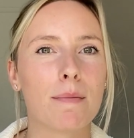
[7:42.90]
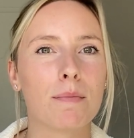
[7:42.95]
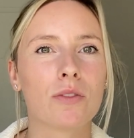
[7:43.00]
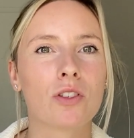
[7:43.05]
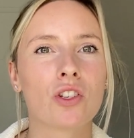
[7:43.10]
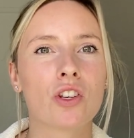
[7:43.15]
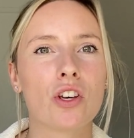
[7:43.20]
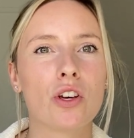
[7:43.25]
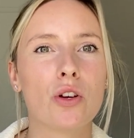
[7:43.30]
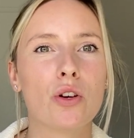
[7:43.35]

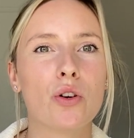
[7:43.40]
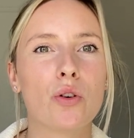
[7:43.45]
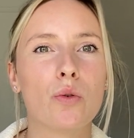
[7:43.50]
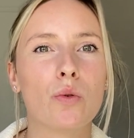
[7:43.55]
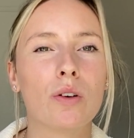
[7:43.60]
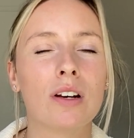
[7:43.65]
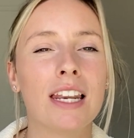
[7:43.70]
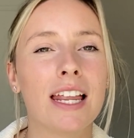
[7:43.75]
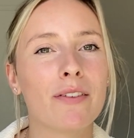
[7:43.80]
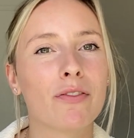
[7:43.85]

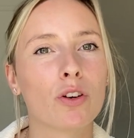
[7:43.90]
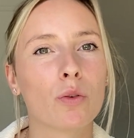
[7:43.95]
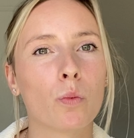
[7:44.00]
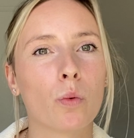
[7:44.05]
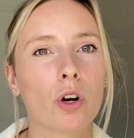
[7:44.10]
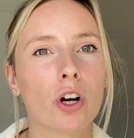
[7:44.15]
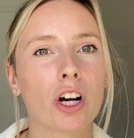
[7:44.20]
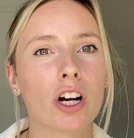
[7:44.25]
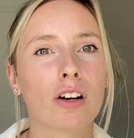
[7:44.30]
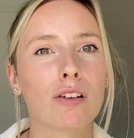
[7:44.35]
to live and
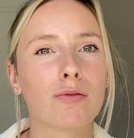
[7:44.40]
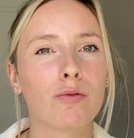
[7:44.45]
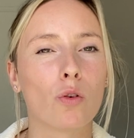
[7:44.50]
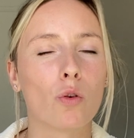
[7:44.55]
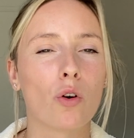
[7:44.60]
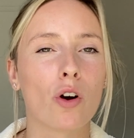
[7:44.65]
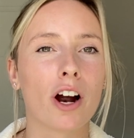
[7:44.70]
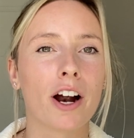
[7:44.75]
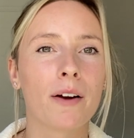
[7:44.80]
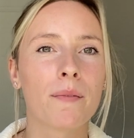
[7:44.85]
work
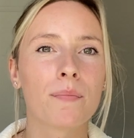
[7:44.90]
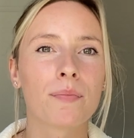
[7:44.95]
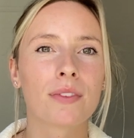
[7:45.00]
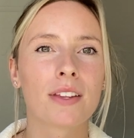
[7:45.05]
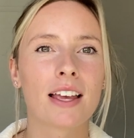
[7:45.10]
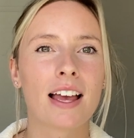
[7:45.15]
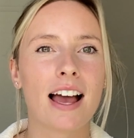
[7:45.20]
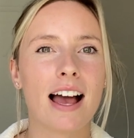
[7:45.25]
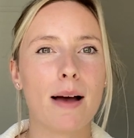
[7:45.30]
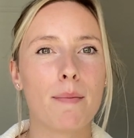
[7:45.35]
for
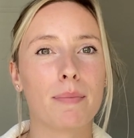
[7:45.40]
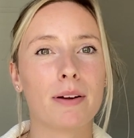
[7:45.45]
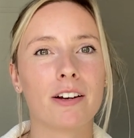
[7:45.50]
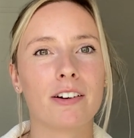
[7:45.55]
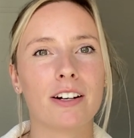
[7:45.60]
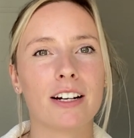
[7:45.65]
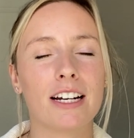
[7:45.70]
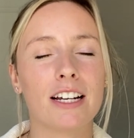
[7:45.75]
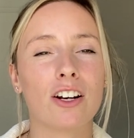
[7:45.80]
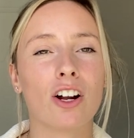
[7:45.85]
a
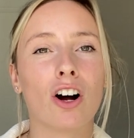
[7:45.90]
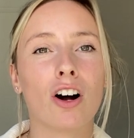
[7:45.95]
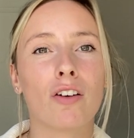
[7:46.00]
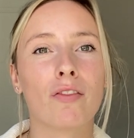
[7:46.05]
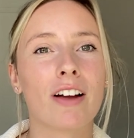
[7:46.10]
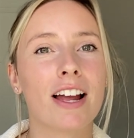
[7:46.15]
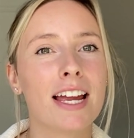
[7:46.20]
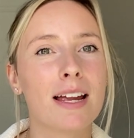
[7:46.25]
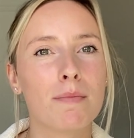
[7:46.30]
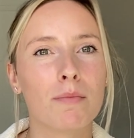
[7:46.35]
period
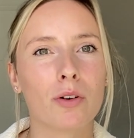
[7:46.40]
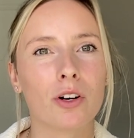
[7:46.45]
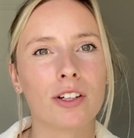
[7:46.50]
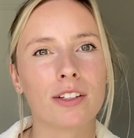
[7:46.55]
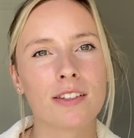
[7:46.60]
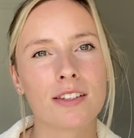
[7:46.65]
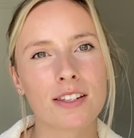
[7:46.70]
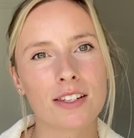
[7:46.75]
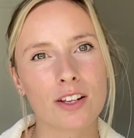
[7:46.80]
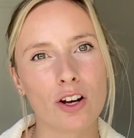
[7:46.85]
of 8
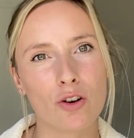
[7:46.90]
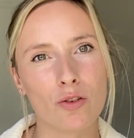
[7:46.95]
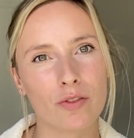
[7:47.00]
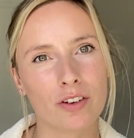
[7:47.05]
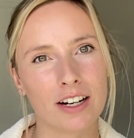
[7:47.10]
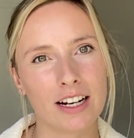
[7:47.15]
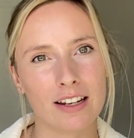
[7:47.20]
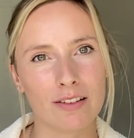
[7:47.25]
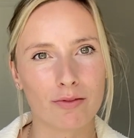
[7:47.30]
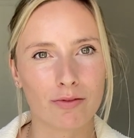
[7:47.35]
months over
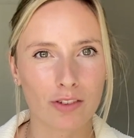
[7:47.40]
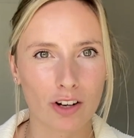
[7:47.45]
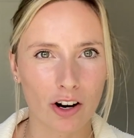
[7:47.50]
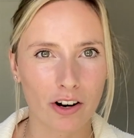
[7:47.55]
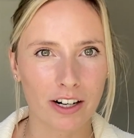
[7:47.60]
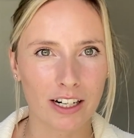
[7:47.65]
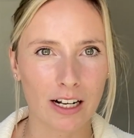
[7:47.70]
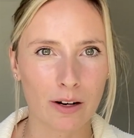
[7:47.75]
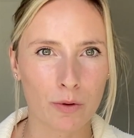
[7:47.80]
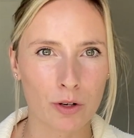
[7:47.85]
in
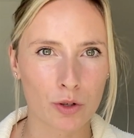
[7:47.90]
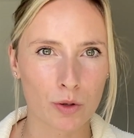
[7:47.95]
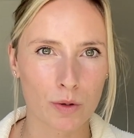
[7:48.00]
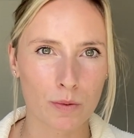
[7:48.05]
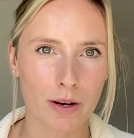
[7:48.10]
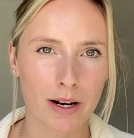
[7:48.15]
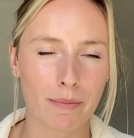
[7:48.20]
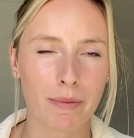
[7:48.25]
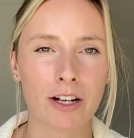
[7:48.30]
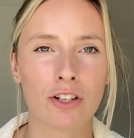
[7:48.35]
Florida, which was
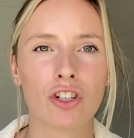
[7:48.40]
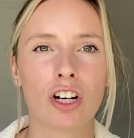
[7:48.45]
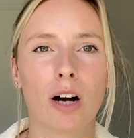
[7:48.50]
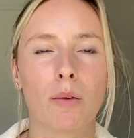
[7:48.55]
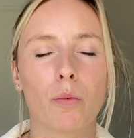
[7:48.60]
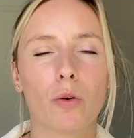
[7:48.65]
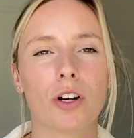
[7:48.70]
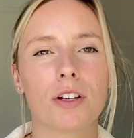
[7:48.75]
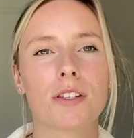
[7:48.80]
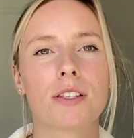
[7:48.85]
where my
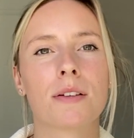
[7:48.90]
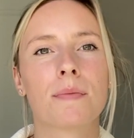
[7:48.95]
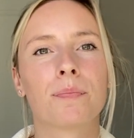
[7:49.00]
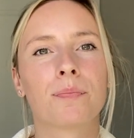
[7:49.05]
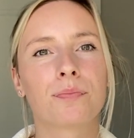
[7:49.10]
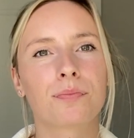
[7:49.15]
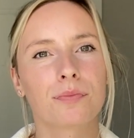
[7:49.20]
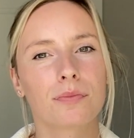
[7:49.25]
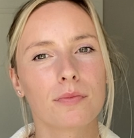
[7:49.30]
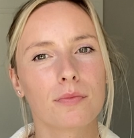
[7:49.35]
job was.
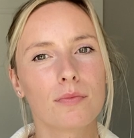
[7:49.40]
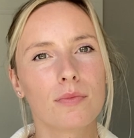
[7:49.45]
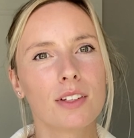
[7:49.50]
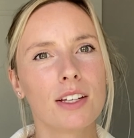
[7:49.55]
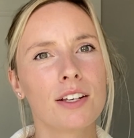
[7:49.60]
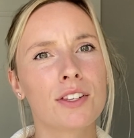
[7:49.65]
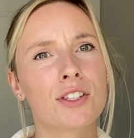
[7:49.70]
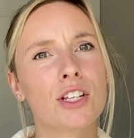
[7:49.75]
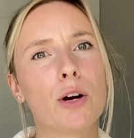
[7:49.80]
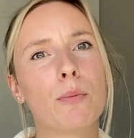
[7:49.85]

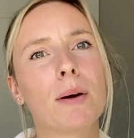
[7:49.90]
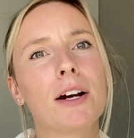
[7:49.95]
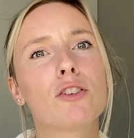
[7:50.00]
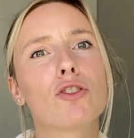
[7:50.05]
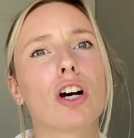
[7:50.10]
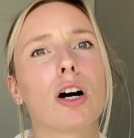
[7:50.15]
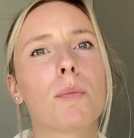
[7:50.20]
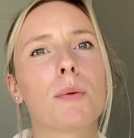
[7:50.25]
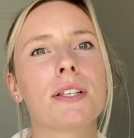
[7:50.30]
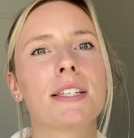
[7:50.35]
So my
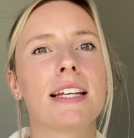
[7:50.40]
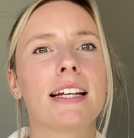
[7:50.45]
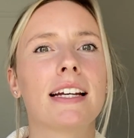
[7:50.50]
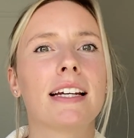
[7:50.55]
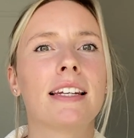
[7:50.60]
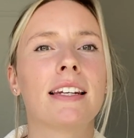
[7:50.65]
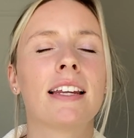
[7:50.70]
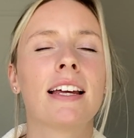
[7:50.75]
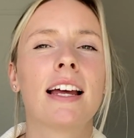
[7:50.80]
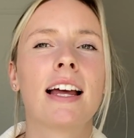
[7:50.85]
job was
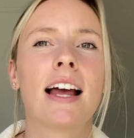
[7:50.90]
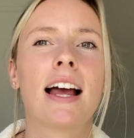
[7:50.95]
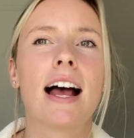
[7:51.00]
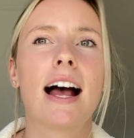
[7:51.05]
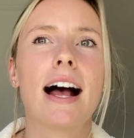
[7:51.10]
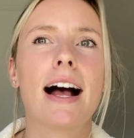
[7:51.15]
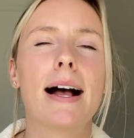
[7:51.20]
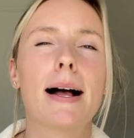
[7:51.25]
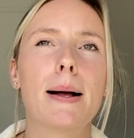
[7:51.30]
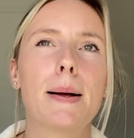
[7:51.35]
in
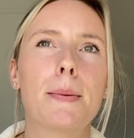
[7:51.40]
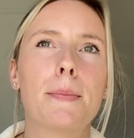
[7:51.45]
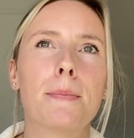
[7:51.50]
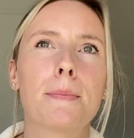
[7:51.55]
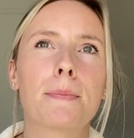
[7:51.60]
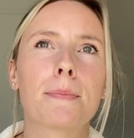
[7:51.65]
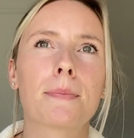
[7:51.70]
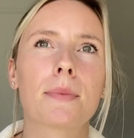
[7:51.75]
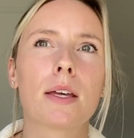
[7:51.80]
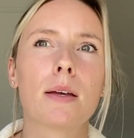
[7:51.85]

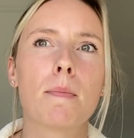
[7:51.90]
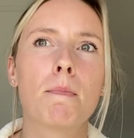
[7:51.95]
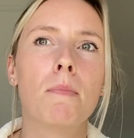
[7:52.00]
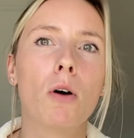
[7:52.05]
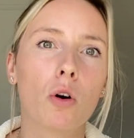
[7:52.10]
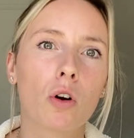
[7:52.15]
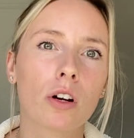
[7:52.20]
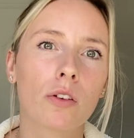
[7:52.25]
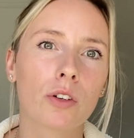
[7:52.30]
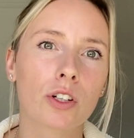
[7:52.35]

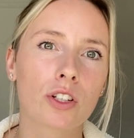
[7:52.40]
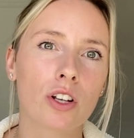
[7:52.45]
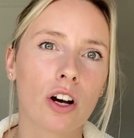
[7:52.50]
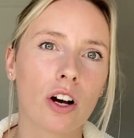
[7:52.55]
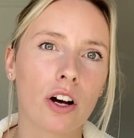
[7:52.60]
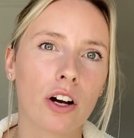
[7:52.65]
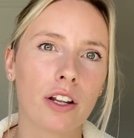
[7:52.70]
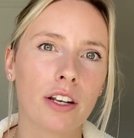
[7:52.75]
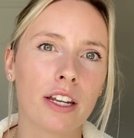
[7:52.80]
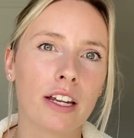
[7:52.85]
Boca
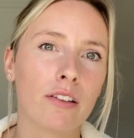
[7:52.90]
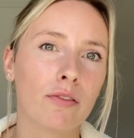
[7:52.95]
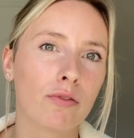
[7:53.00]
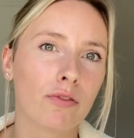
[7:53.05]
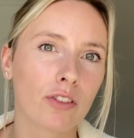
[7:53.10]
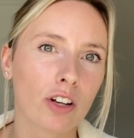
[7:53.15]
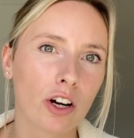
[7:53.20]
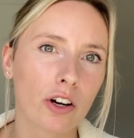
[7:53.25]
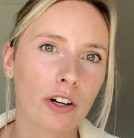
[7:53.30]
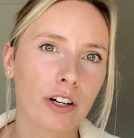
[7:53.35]
Raton in
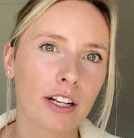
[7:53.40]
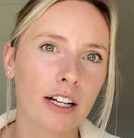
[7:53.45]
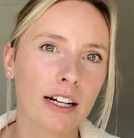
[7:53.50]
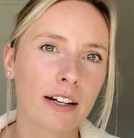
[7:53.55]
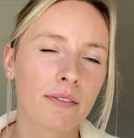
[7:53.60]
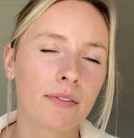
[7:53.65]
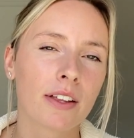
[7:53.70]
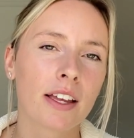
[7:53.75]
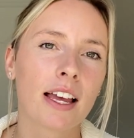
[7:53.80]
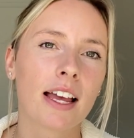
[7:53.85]
Florida,
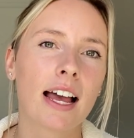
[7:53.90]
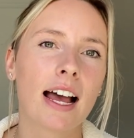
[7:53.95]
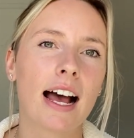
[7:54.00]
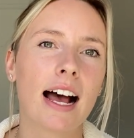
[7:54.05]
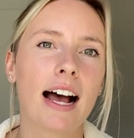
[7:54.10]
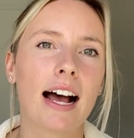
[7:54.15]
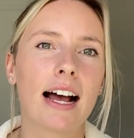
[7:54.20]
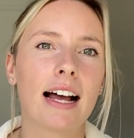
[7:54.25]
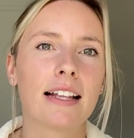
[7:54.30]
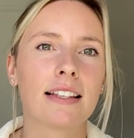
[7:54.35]

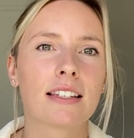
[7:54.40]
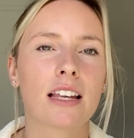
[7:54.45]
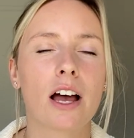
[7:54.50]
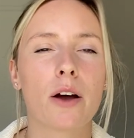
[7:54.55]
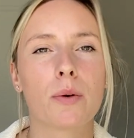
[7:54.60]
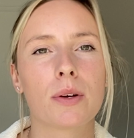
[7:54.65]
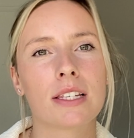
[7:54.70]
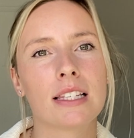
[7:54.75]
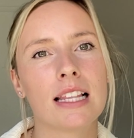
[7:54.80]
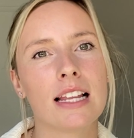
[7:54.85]
and I
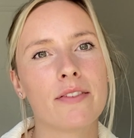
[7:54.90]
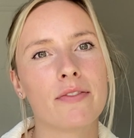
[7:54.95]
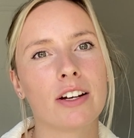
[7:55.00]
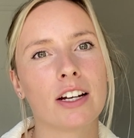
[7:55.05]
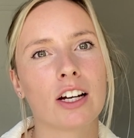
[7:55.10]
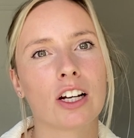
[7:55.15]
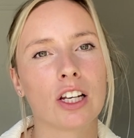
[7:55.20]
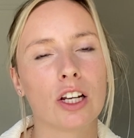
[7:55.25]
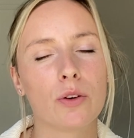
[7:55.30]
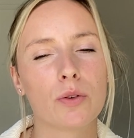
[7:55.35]
was living
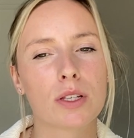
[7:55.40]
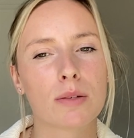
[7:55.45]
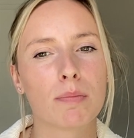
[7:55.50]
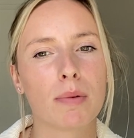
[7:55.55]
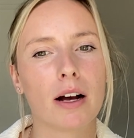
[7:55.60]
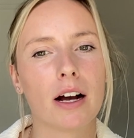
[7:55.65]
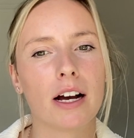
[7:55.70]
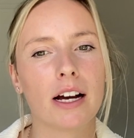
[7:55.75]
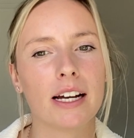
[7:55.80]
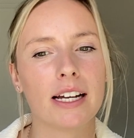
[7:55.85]
close
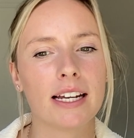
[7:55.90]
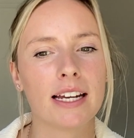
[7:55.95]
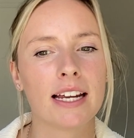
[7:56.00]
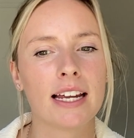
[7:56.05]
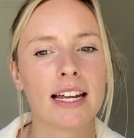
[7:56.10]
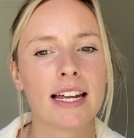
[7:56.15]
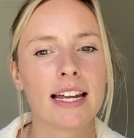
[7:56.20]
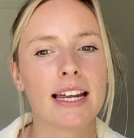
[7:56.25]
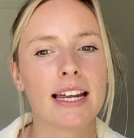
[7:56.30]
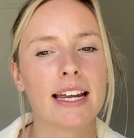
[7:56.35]
by,
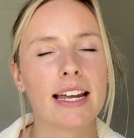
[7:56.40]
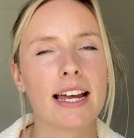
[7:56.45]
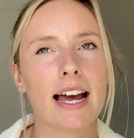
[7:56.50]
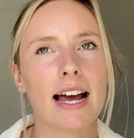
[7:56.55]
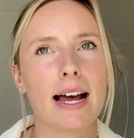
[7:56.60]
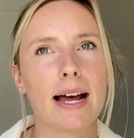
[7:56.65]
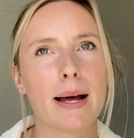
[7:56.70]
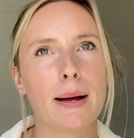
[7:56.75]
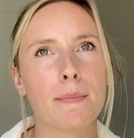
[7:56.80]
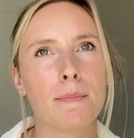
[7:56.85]

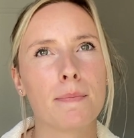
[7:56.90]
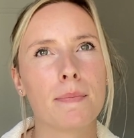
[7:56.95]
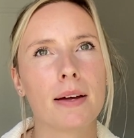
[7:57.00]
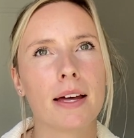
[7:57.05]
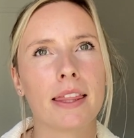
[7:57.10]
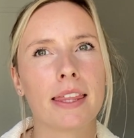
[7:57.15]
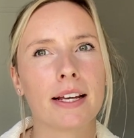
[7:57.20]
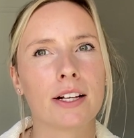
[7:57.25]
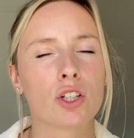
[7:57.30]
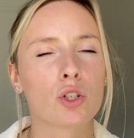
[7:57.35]
I
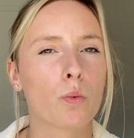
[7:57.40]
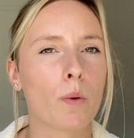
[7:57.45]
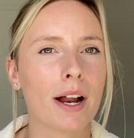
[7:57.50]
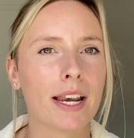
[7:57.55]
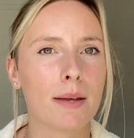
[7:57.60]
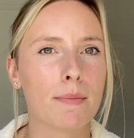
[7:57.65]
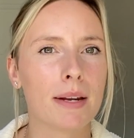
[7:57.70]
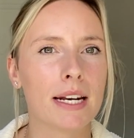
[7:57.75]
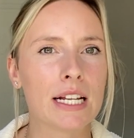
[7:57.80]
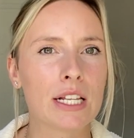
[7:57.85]
think
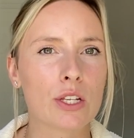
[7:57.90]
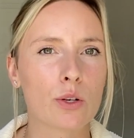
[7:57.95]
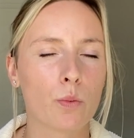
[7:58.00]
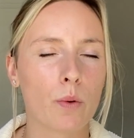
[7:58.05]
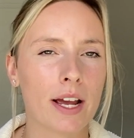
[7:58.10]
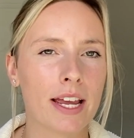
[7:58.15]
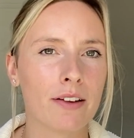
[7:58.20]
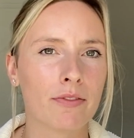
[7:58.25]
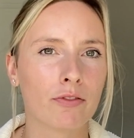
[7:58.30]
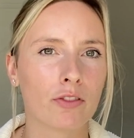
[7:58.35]
20 minutes
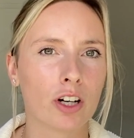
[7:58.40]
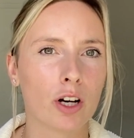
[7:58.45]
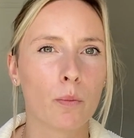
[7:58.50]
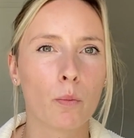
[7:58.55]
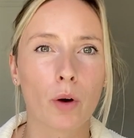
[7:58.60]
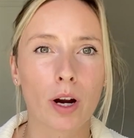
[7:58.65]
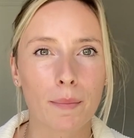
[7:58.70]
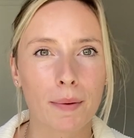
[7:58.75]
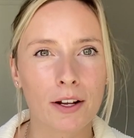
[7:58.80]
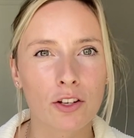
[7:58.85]
away from
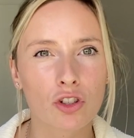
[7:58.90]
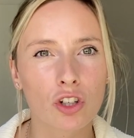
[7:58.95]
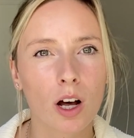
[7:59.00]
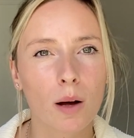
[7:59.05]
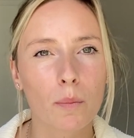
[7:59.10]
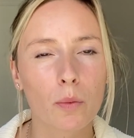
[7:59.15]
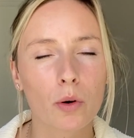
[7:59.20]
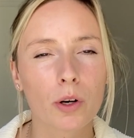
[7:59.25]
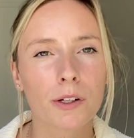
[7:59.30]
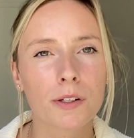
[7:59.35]
where my
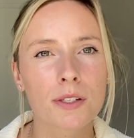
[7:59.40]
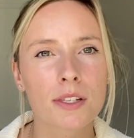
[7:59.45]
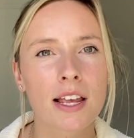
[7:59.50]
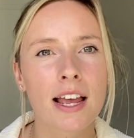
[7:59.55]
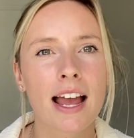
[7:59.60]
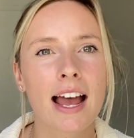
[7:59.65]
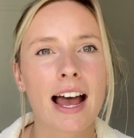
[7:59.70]
job was.